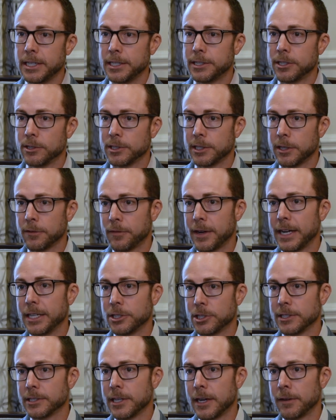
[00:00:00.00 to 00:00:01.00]
details of the
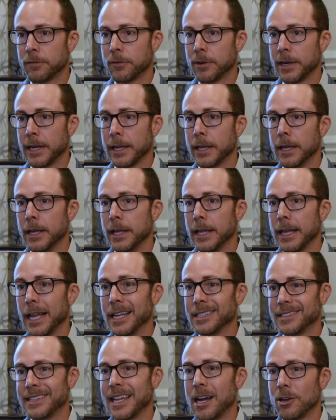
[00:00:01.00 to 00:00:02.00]
franchise offering,
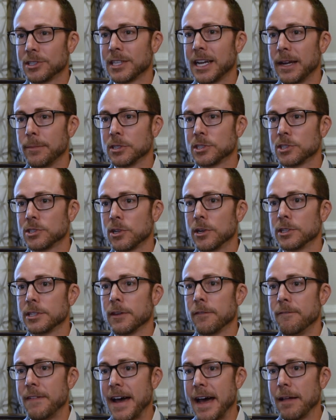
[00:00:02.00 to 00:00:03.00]
it's now time to start
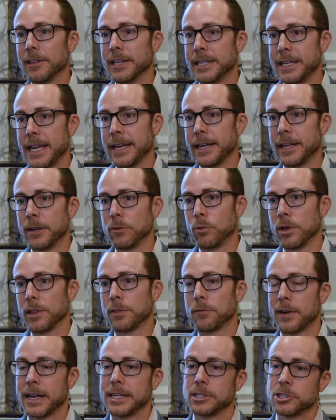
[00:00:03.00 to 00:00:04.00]
to validate it
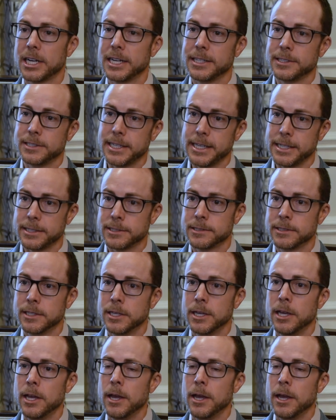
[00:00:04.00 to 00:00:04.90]
with franchisees.